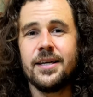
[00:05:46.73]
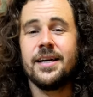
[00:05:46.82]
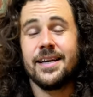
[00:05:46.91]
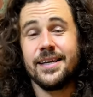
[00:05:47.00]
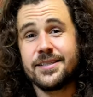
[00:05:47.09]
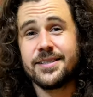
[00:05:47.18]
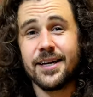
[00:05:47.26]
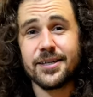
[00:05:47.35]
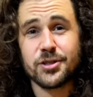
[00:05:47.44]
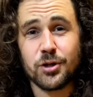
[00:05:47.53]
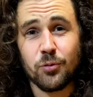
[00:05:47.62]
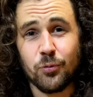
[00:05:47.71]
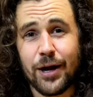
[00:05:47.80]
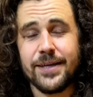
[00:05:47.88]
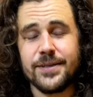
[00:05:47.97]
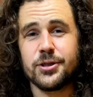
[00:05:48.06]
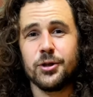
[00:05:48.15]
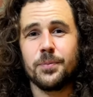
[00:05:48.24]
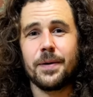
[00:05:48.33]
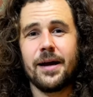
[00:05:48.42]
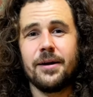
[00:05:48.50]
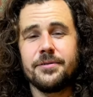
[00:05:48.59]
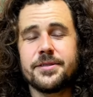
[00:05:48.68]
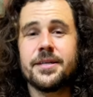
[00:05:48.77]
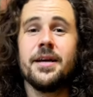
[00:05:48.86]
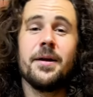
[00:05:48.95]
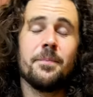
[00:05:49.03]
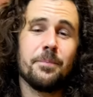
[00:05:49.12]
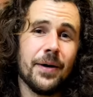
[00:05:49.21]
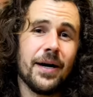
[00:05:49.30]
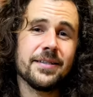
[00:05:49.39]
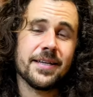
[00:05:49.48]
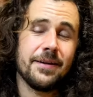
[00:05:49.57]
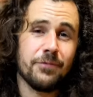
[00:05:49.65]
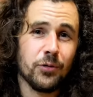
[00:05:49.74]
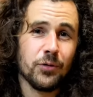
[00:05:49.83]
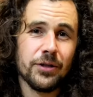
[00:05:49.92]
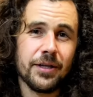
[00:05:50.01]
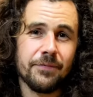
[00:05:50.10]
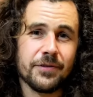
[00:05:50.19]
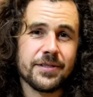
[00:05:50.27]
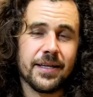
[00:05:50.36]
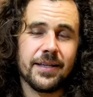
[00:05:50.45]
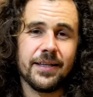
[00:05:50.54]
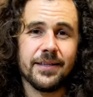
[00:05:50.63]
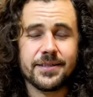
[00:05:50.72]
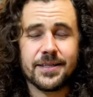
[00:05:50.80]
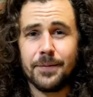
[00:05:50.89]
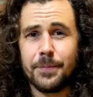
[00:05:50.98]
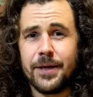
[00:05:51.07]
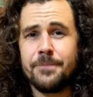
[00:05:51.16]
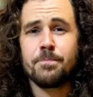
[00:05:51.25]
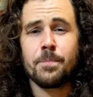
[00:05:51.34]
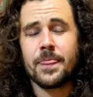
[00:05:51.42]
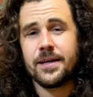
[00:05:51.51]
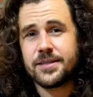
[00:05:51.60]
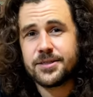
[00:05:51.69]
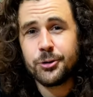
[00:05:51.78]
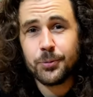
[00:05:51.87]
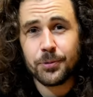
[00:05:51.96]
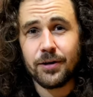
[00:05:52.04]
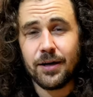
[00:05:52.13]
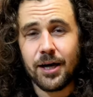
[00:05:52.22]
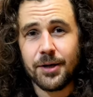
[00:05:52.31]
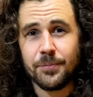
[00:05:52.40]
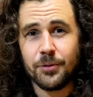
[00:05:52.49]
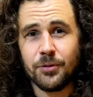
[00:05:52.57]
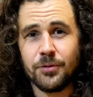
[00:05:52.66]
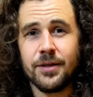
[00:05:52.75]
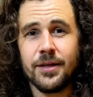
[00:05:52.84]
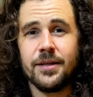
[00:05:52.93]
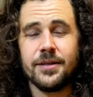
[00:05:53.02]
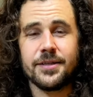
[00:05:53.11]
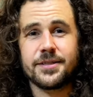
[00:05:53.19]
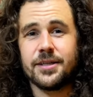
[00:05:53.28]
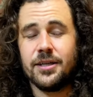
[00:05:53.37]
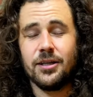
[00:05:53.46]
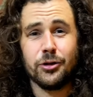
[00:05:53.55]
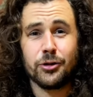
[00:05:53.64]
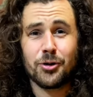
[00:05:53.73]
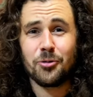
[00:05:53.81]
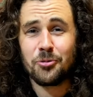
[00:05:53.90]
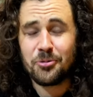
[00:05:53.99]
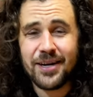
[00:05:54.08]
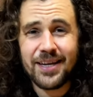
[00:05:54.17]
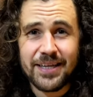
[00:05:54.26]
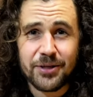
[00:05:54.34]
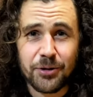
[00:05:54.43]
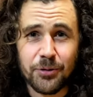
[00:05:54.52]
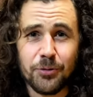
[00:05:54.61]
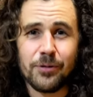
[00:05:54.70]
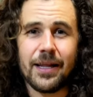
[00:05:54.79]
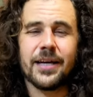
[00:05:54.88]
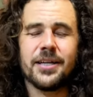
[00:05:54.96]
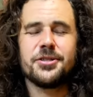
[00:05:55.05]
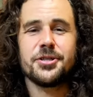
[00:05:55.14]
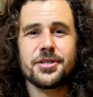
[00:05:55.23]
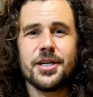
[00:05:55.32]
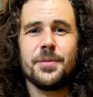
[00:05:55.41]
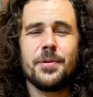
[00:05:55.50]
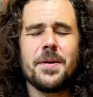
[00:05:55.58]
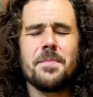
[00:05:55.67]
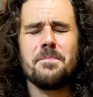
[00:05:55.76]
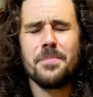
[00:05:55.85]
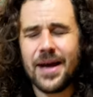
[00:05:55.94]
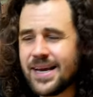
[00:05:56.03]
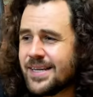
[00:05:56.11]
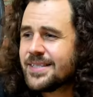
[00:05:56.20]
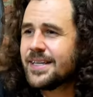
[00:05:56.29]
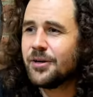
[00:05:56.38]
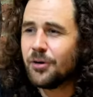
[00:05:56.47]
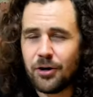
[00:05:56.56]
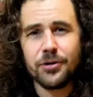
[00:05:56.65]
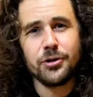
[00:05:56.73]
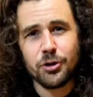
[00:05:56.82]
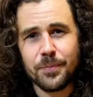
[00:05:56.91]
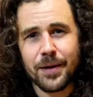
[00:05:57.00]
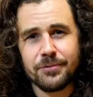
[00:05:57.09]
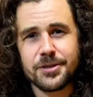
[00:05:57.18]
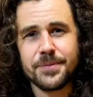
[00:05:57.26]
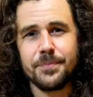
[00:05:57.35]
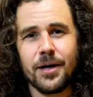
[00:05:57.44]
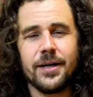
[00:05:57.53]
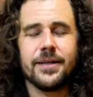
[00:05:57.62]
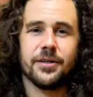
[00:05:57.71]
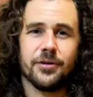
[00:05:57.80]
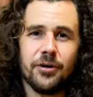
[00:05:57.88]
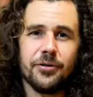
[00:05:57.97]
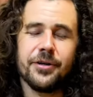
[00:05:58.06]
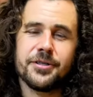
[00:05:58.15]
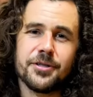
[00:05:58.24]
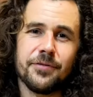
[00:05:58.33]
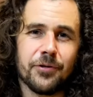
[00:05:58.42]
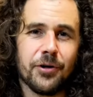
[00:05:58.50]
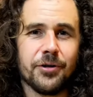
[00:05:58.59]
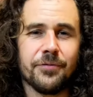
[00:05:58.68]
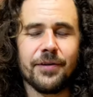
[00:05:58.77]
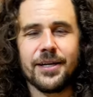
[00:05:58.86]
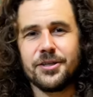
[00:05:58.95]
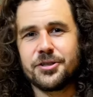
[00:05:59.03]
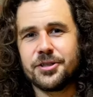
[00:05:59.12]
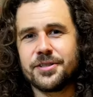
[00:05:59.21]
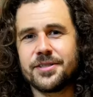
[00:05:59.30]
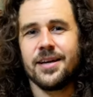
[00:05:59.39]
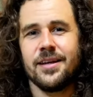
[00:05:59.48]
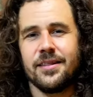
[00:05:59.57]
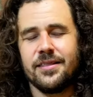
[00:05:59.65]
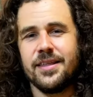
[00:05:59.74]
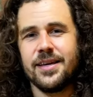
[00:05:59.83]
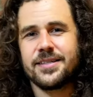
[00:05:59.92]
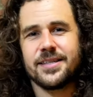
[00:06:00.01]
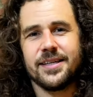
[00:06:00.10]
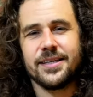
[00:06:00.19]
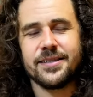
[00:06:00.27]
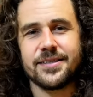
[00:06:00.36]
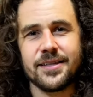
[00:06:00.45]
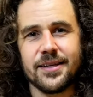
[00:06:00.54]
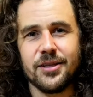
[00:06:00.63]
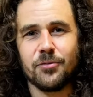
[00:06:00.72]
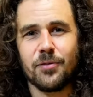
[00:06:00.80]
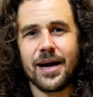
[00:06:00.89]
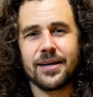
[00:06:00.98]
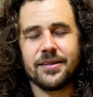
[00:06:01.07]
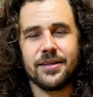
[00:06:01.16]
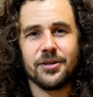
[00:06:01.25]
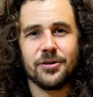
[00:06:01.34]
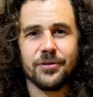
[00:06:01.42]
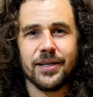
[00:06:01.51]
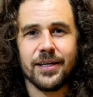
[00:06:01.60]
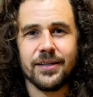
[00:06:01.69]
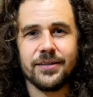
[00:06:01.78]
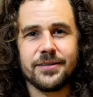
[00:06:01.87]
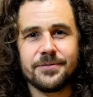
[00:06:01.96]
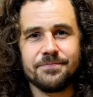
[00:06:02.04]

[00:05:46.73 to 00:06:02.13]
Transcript: It does weigh 2 pounds, but if you're looking for something that's going to be super reliable, that's going to look really cool and just going to be amazing on your mountain bike and on those off-road adventures, this is the rack that you need.